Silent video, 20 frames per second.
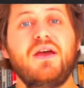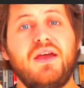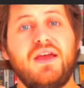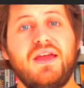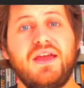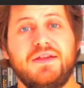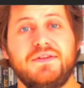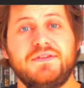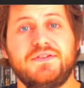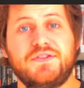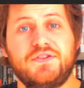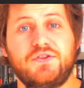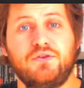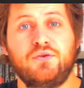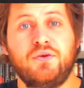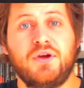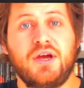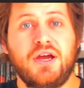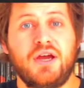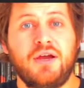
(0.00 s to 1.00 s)

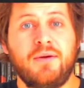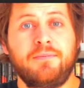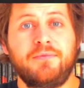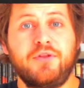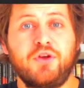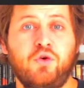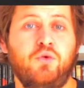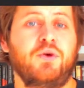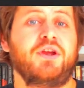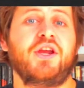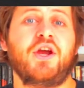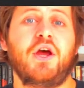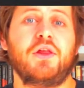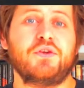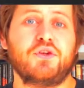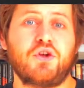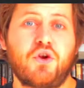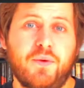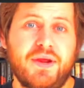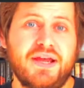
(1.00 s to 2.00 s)
into the quick
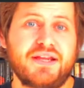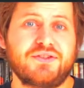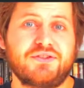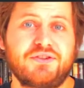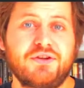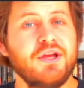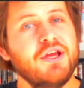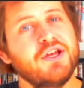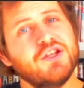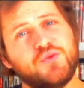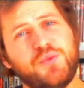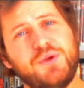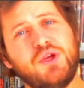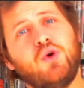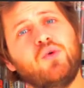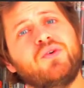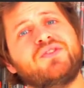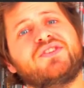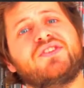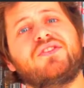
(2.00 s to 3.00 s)
color corrector. So we
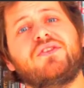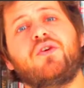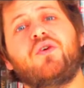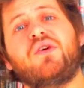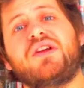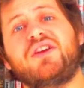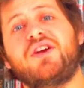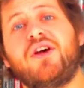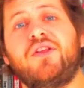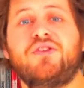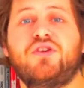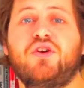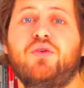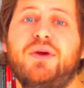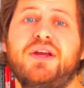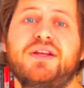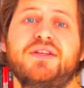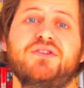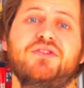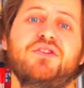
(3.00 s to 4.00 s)
go into the quick color
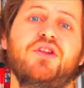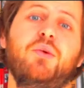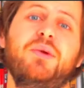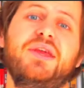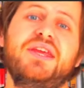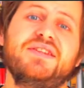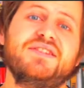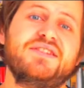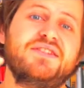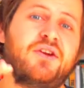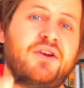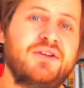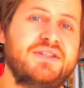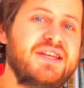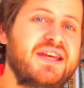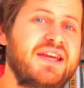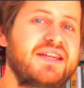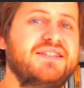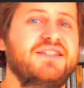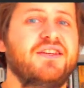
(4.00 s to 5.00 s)
corrector, now we can start
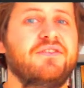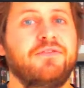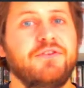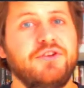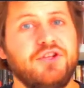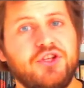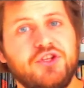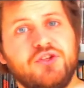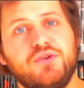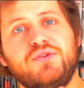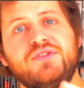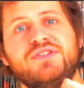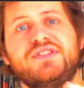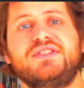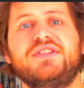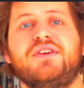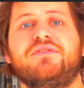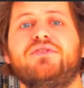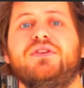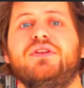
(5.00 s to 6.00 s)
to add different hues at
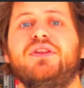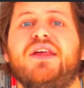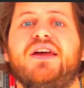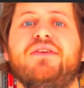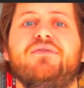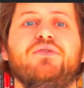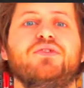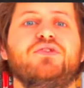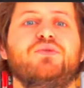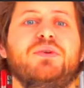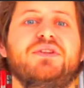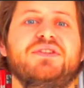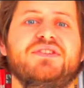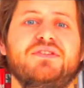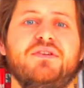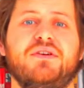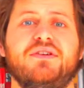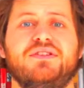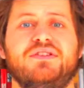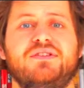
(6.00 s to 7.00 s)
different levels. We can
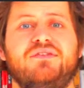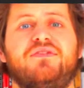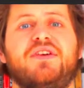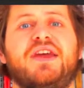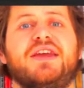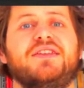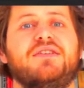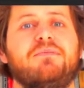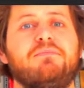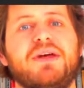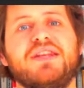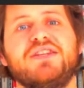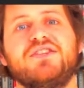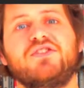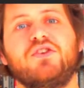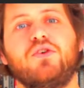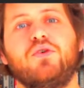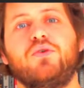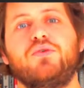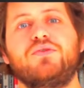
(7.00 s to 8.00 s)
start to affect the mid
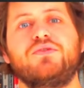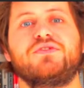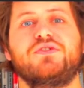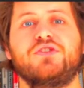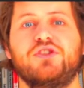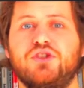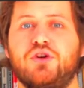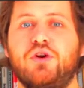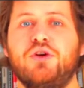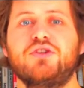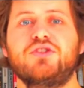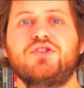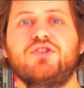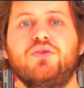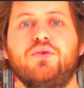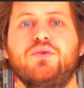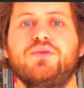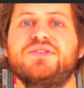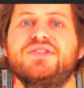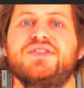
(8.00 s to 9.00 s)
tones, the sharp
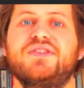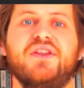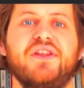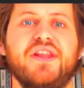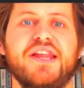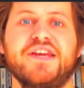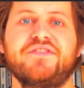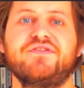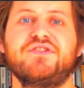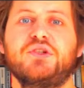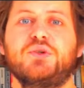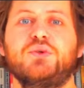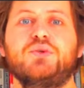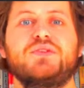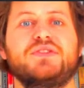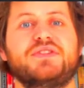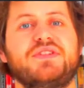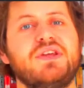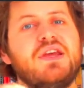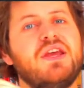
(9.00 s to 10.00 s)
tones, and the left
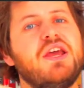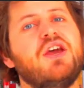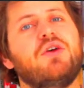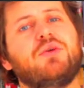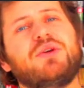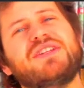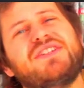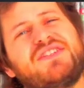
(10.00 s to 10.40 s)
tones. We can